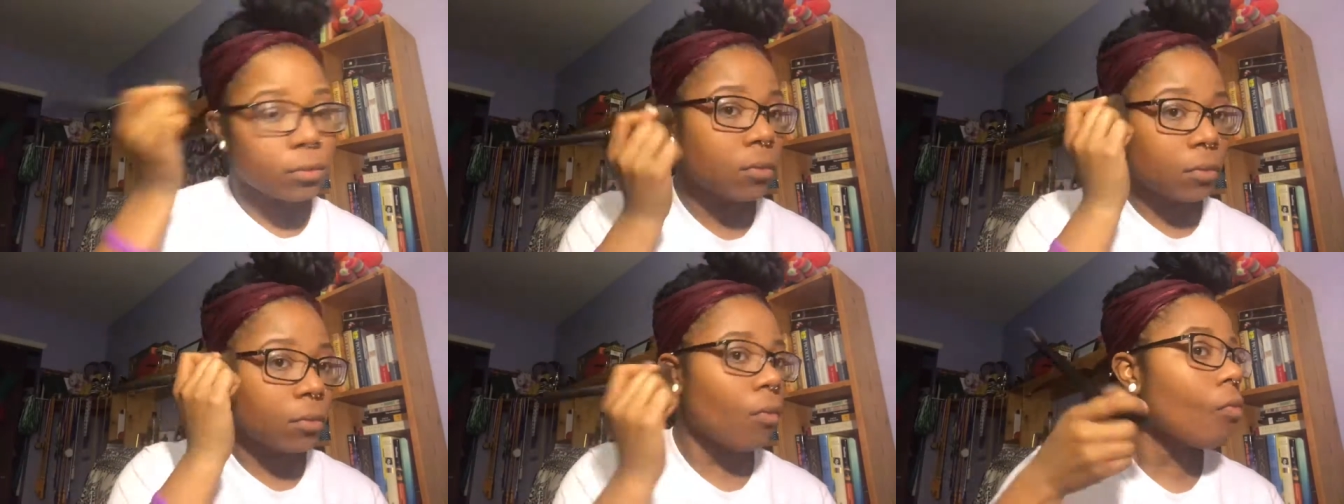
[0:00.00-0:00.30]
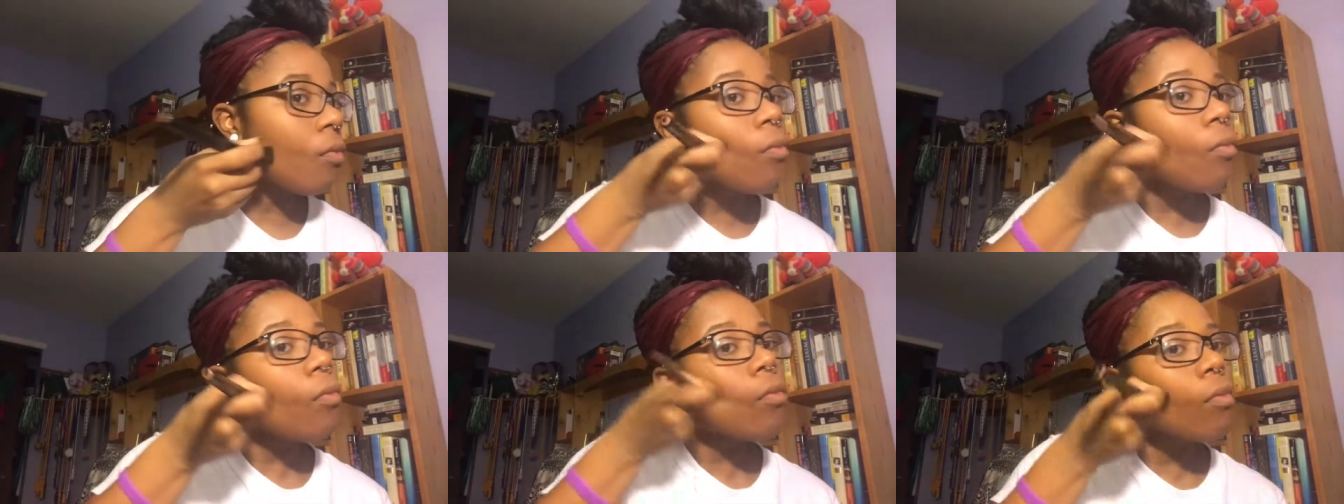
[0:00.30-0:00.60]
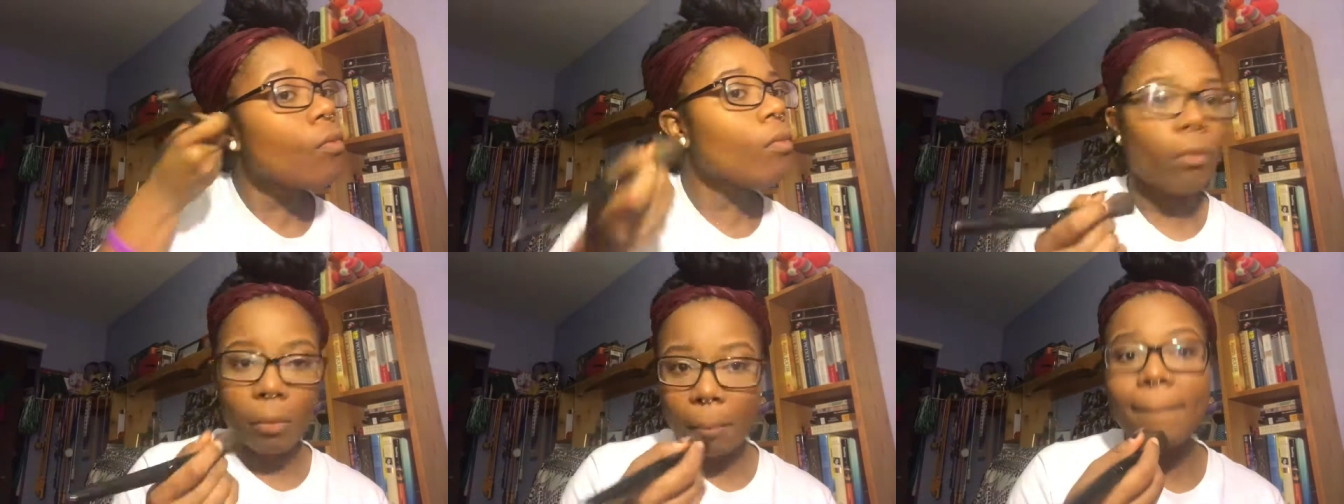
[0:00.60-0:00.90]
don't like to
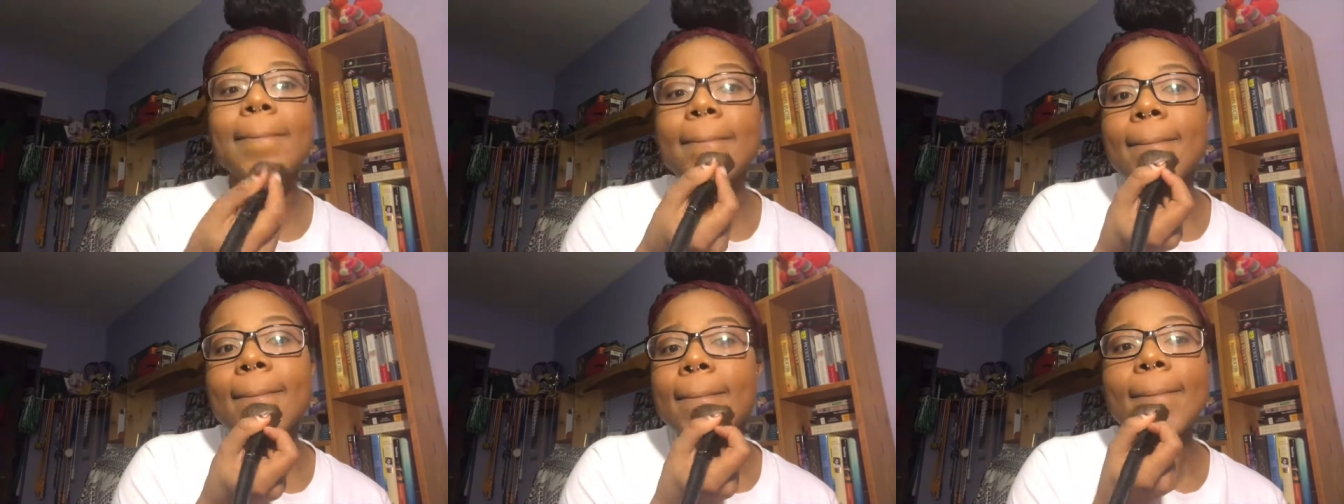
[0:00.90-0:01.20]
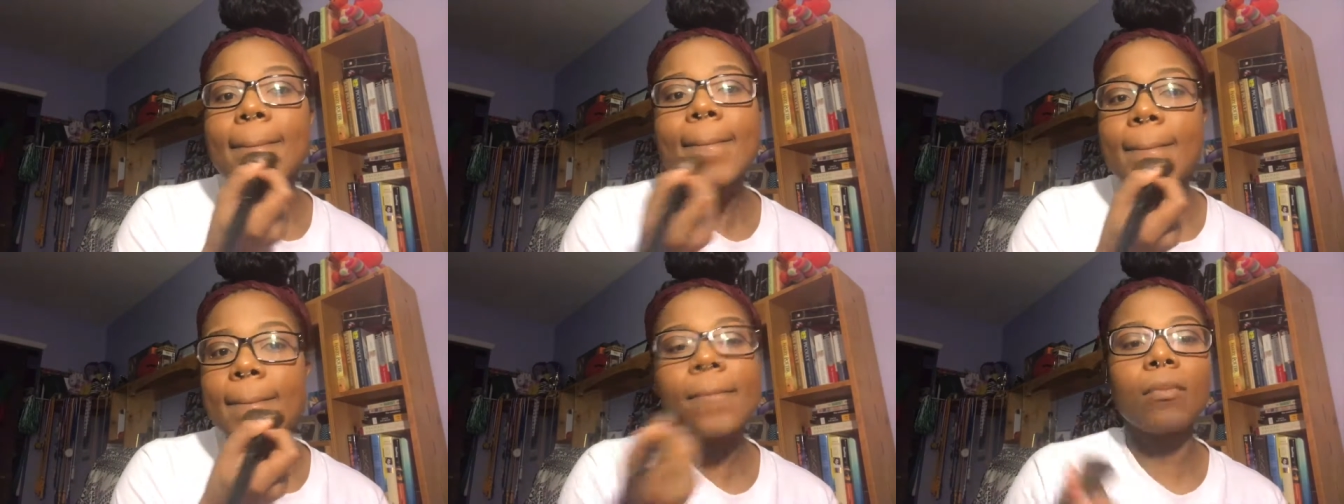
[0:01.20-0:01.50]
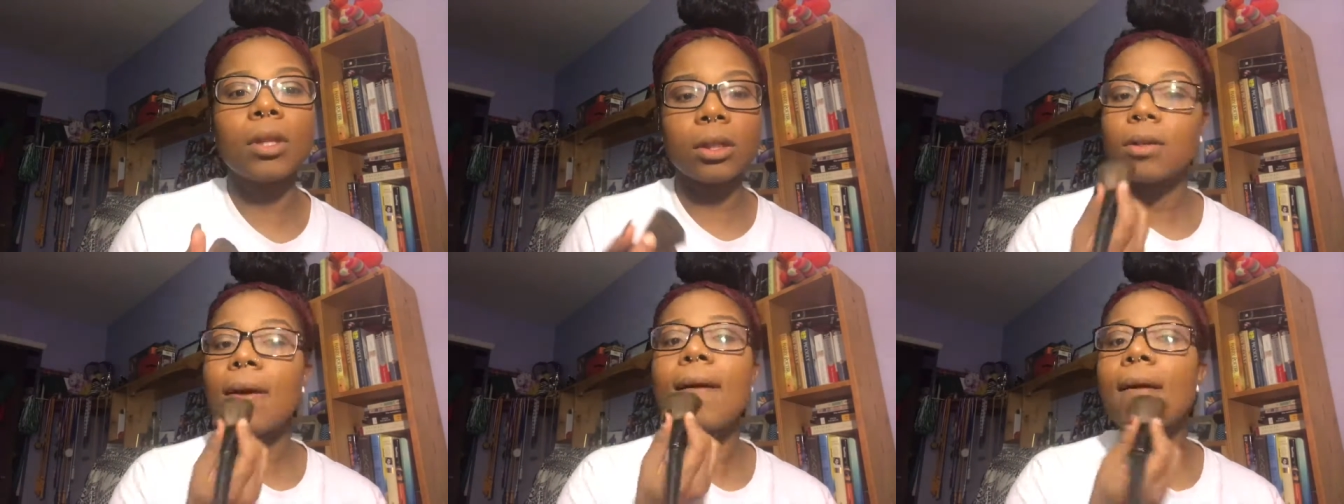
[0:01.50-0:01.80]
go overboard with
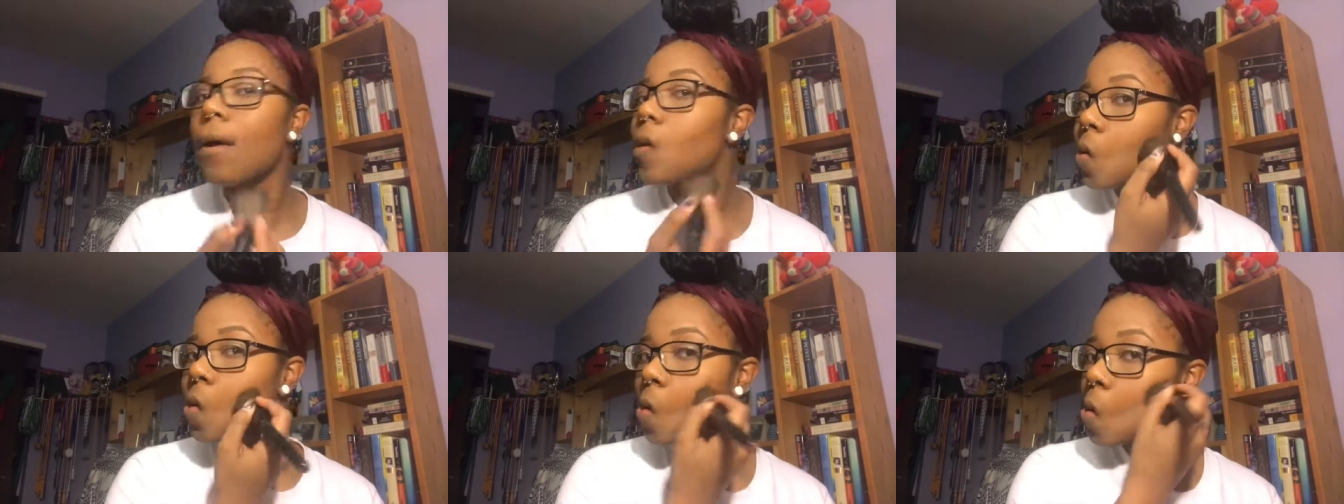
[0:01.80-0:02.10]
contour,